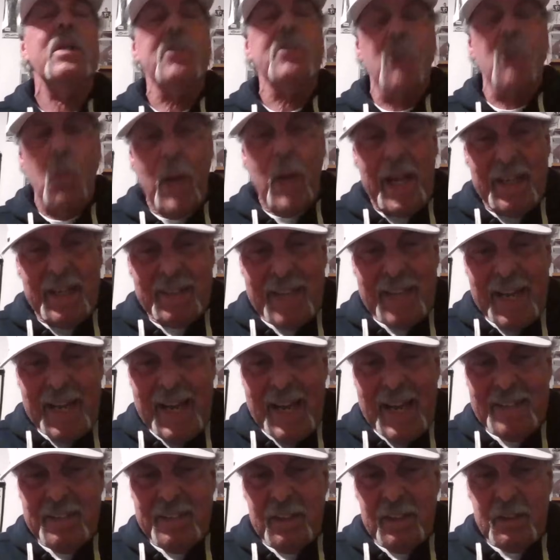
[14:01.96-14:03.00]
way that
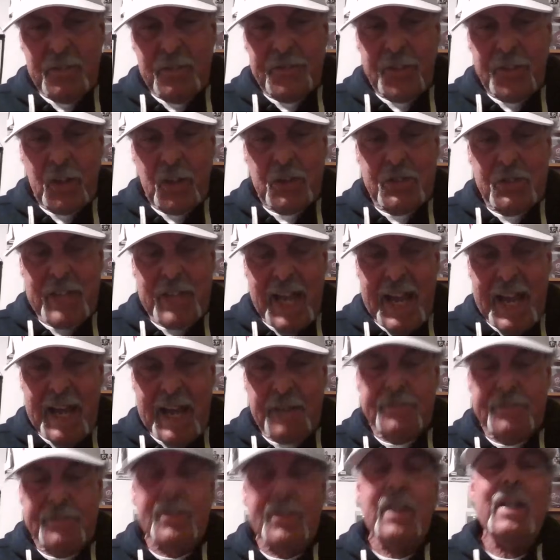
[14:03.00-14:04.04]
they ended the first
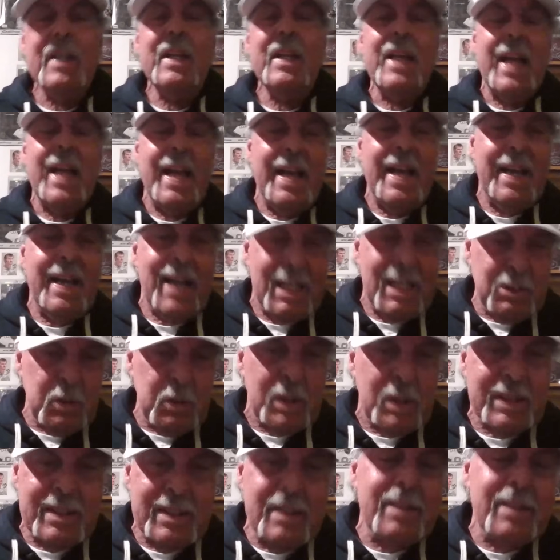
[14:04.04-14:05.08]
half. And I
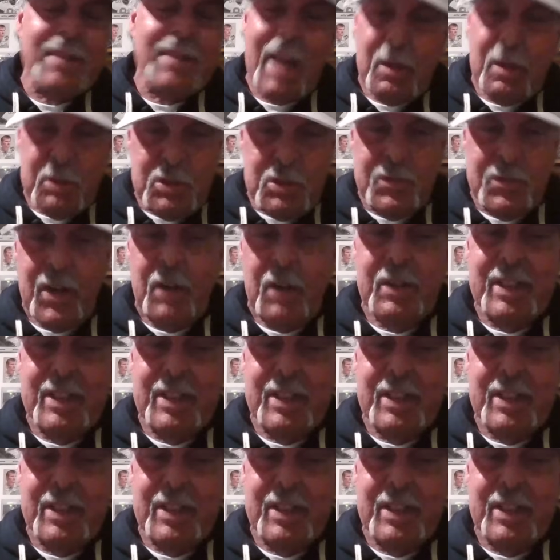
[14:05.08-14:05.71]
thought that was very